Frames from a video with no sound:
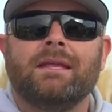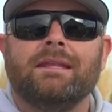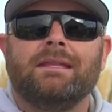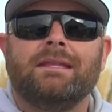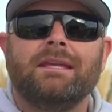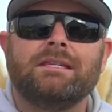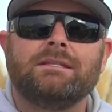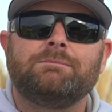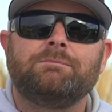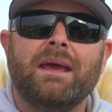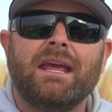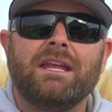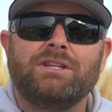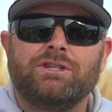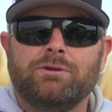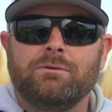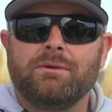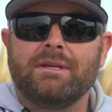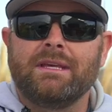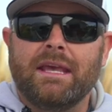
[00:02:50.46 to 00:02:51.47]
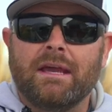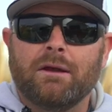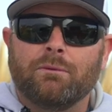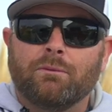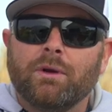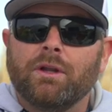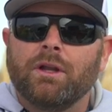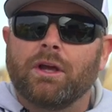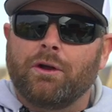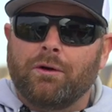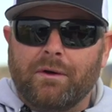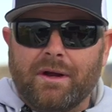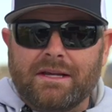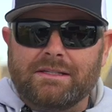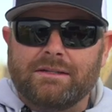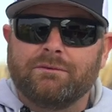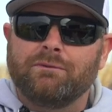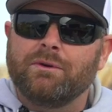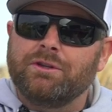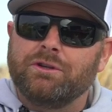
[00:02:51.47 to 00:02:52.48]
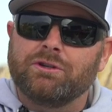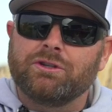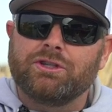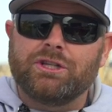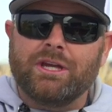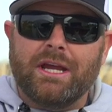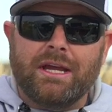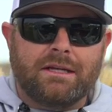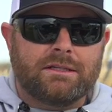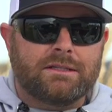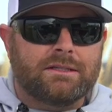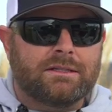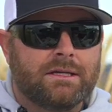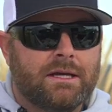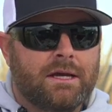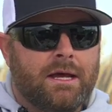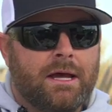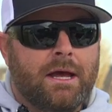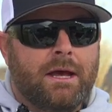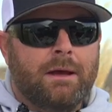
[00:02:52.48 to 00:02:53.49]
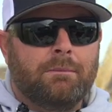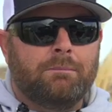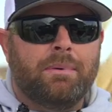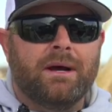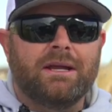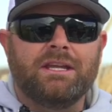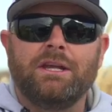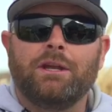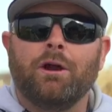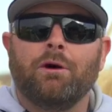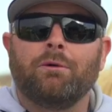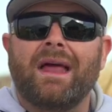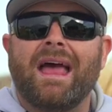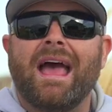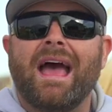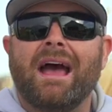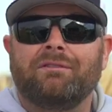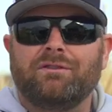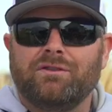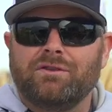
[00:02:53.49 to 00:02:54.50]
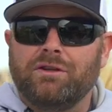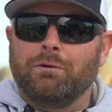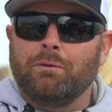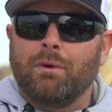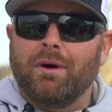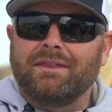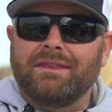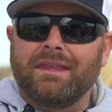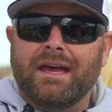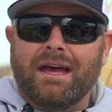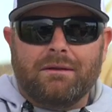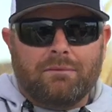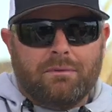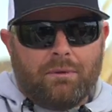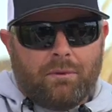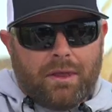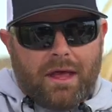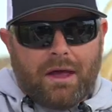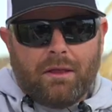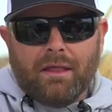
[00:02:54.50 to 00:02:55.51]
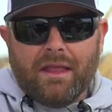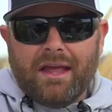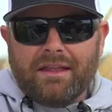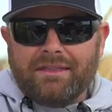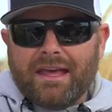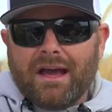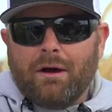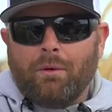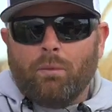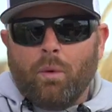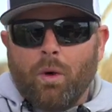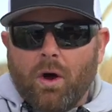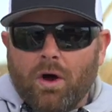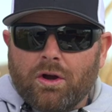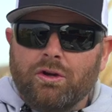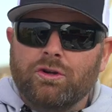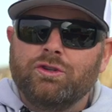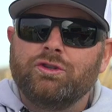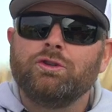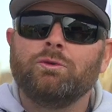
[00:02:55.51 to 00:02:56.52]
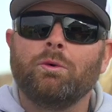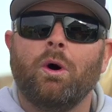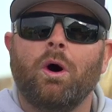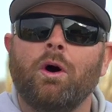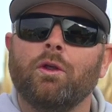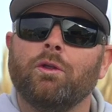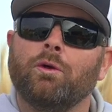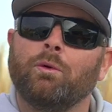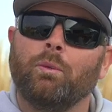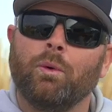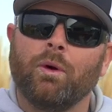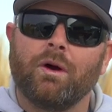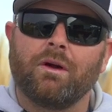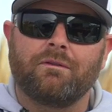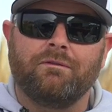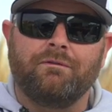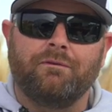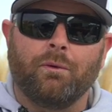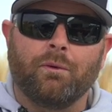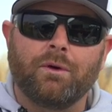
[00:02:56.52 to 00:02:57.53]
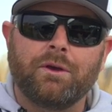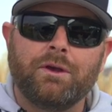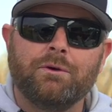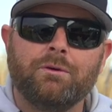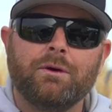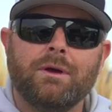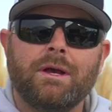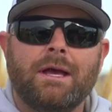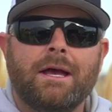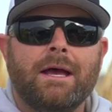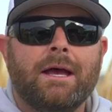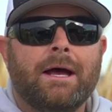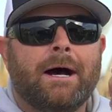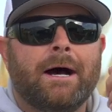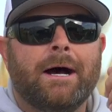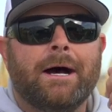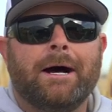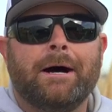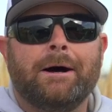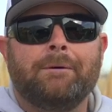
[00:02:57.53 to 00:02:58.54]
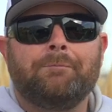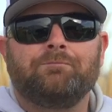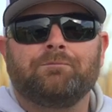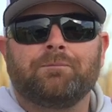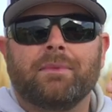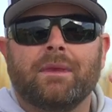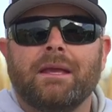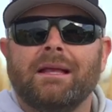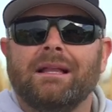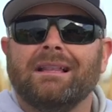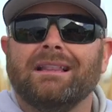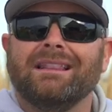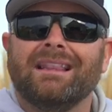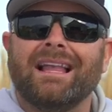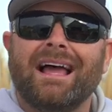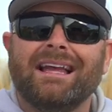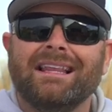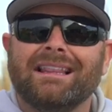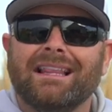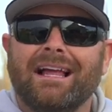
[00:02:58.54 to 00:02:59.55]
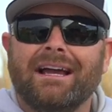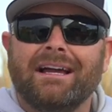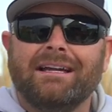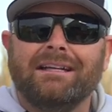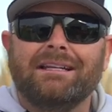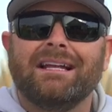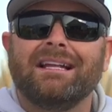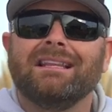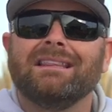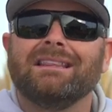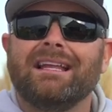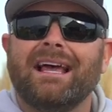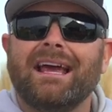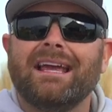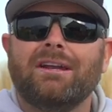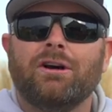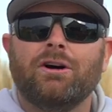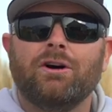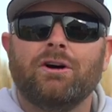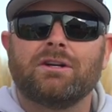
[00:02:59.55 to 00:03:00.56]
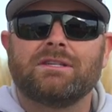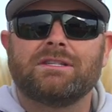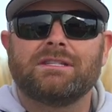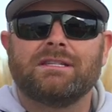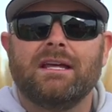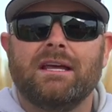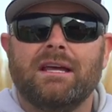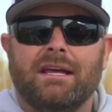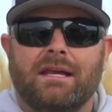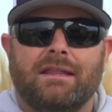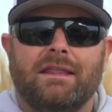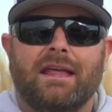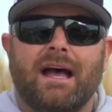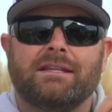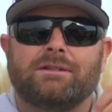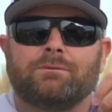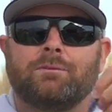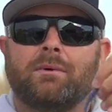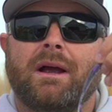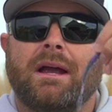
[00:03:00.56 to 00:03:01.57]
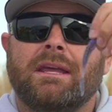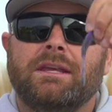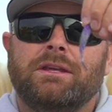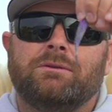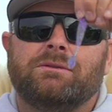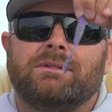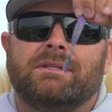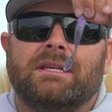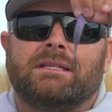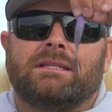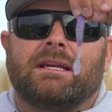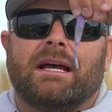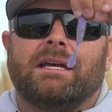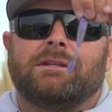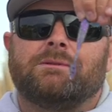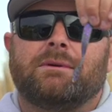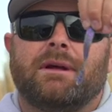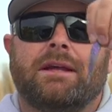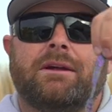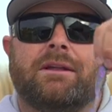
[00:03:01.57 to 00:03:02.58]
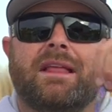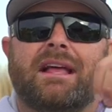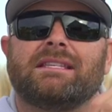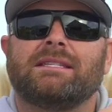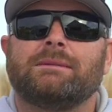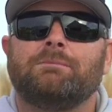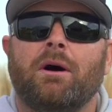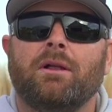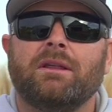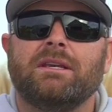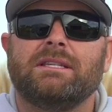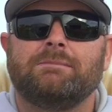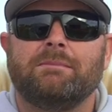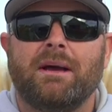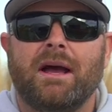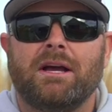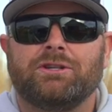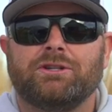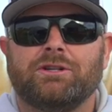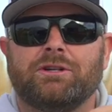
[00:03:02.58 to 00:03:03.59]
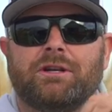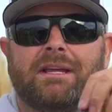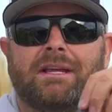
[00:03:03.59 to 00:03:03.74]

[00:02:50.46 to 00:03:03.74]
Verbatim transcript: These baits, you can get real aggressive with your shakes, but you don't have to. You want that, that let that water do all the work for you. Um, light line, light hooks, that's I use these guys right here. That Smallie Smasher,